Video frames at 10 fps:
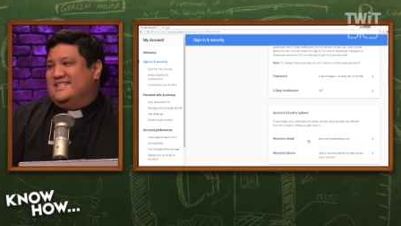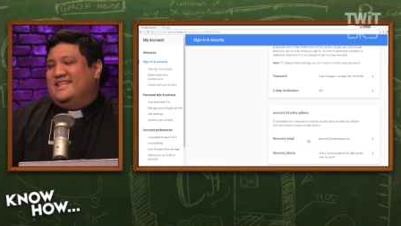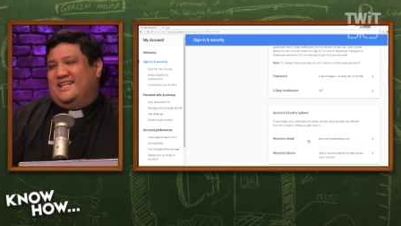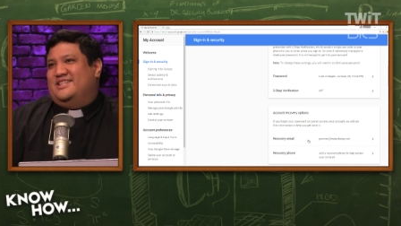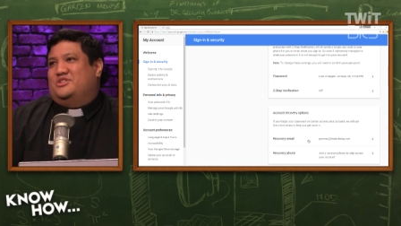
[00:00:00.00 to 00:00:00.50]

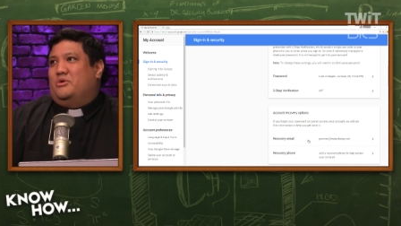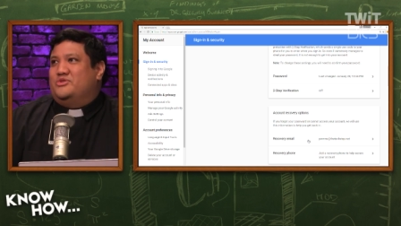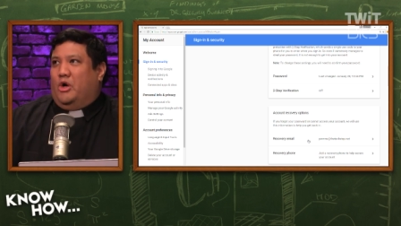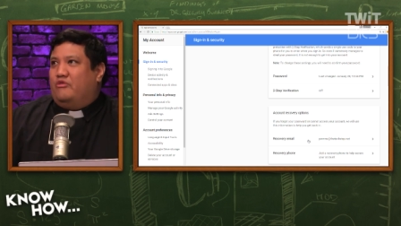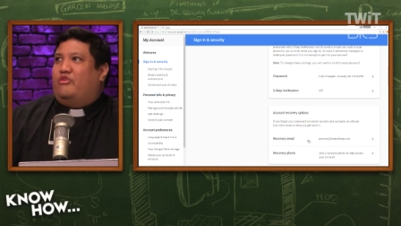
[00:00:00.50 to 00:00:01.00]
yeah, just
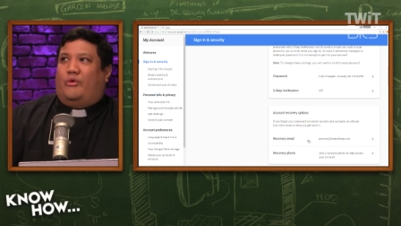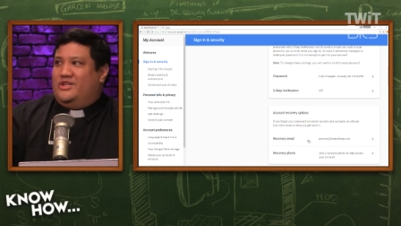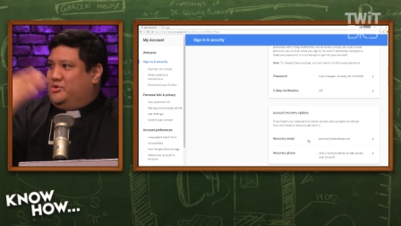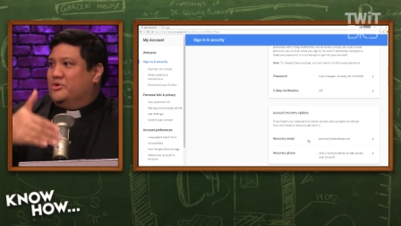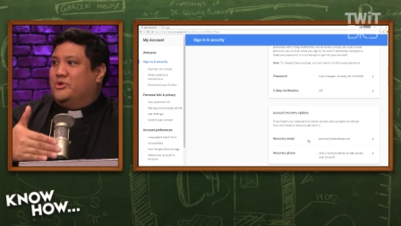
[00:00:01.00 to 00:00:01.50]
don't don't forward
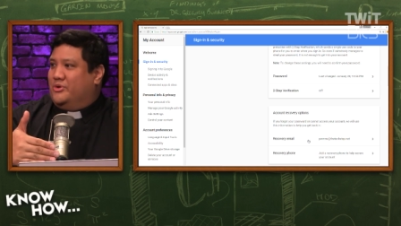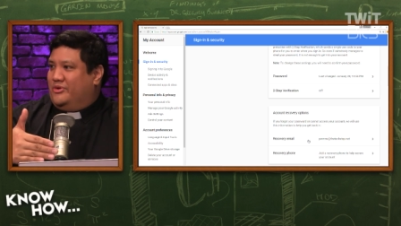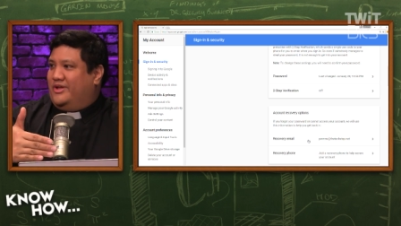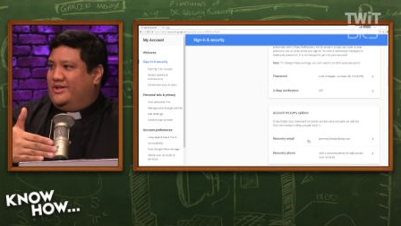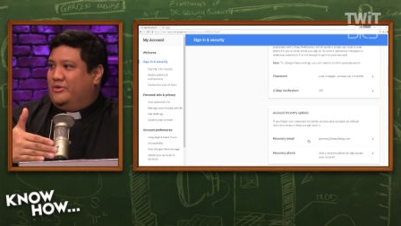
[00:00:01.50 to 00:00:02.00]
it to a
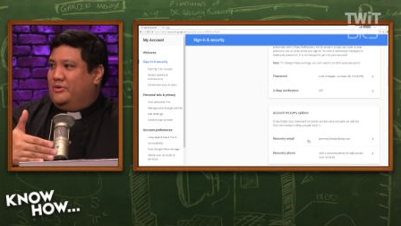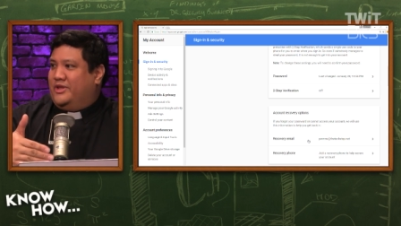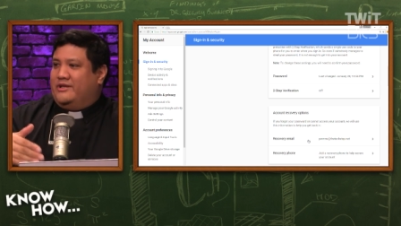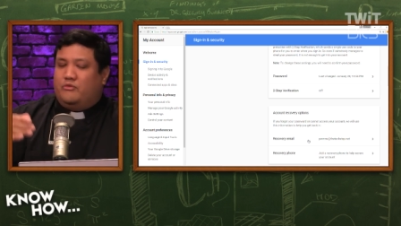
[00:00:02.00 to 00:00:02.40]
Google a Google thing.